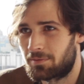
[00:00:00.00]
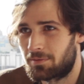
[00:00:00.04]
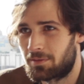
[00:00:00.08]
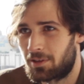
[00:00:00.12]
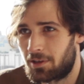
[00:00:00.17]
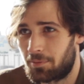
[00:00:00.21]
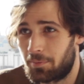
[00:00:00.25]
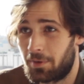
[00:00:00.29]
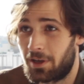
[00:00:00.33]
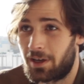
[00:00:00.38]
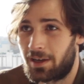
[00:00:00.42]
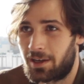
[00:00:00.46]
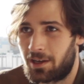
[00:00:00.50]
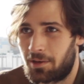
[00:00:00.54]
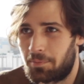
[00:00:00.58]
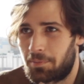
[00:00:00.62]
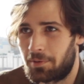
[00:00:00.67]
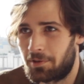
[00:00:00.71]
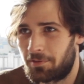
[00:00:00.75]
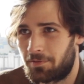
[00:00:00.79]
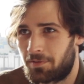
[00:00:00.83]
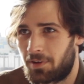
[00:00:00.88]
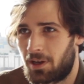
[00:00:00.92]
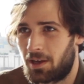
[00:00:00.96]
they're back up
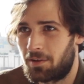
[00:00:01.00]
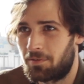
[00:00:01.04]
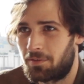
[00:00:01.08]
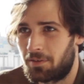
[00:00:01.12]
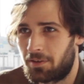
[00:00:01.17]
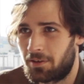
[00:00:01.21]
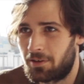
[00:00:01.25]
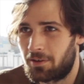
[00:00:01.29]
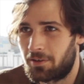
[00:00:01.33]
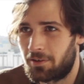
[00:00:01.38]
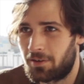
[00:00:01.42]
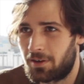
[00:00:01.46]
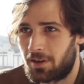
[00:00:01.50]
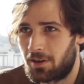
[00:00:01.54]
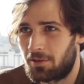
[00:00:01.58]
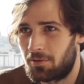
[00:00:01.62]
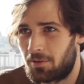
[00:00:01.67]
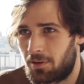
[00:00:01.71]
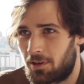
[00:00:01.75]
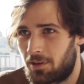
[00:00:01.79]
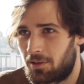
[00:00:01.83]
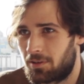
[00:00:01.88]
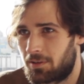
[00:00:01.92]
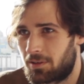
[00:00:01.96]
at 500 now,
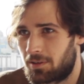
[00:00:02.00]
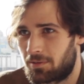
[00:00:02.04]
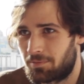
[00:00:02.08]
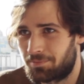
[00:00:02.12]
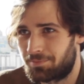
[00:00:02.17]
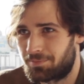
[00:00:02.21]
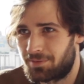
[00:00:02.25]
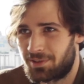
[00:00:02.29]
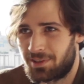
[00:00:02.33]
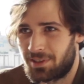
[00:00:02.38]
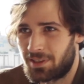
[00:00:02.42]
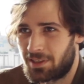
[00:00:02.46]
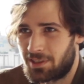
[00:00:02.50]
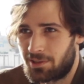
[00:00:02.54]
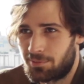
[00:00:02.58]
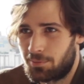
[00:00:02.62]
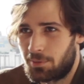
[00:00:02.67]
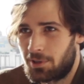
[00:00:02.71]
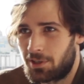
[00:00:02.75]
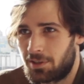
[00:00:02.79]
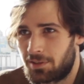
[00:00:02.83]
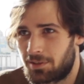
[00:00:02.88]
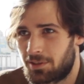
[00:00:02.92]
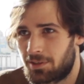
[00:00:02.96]
all in 6
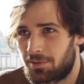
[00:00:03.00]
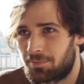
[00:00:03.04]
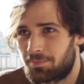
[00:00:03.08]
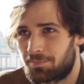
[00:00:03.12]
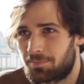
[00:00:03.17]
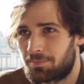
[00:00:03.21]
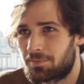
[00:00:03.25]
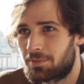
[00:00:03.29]
months.